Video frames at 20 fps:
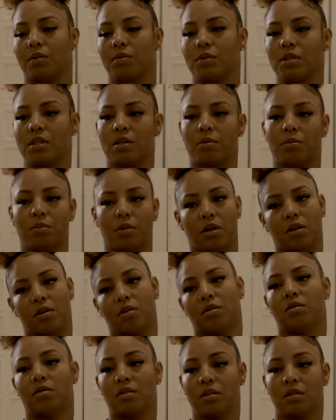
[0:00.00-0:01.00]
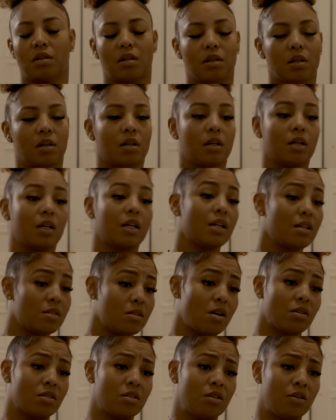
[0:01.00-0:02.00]
What's up, bro? Can I
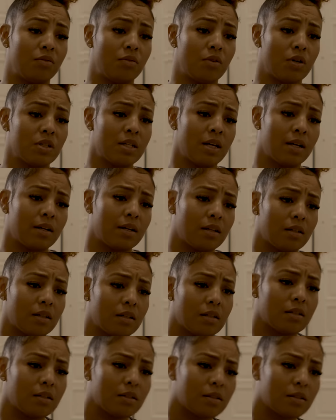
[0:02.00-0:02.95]
talk to you for a second?